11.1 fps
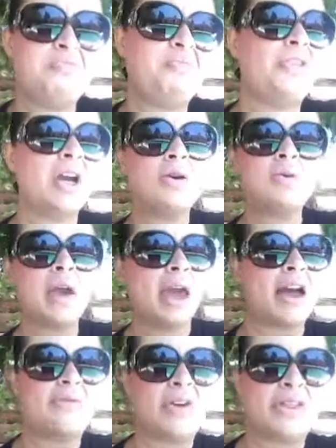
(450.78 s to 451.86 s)
they're okay
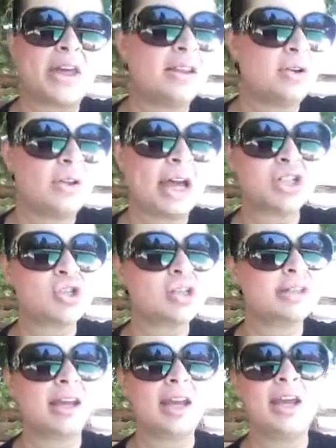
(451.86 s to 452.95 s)
having that little extra
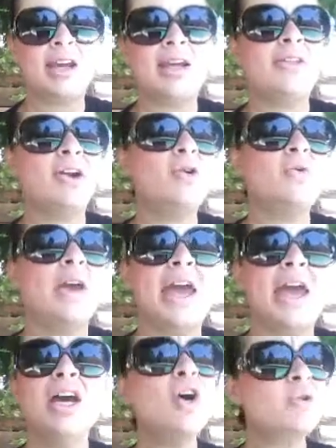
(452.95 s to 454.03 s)
skin, and they're
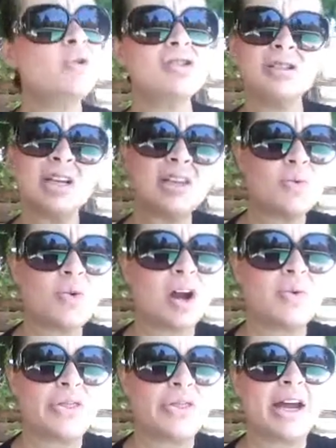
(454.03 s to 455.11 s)
okay, which there's nothing wrong
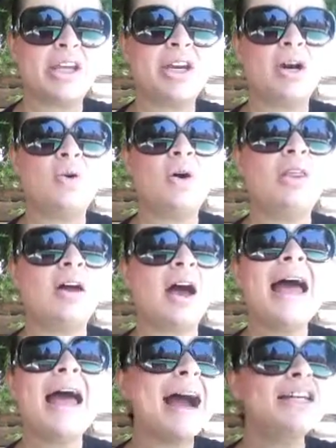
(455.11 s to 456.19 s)
with that. You know,
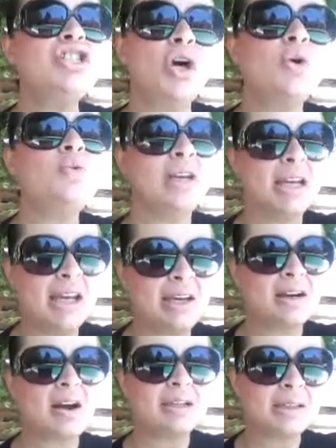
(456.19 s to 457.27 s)
I don't need
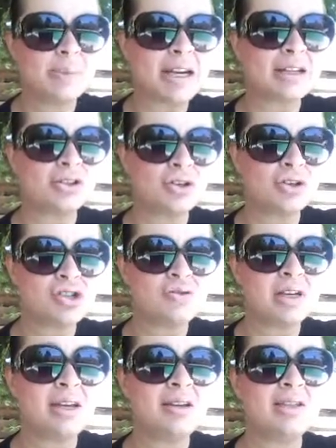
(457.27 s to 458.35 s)
cosmetic
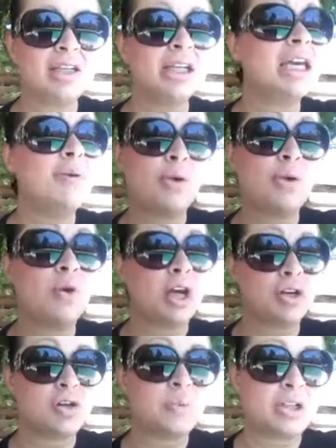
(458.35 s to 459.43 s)
surgery, to keep it
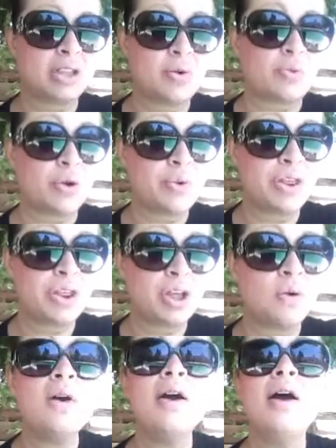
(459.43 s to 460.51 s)
100% real with you,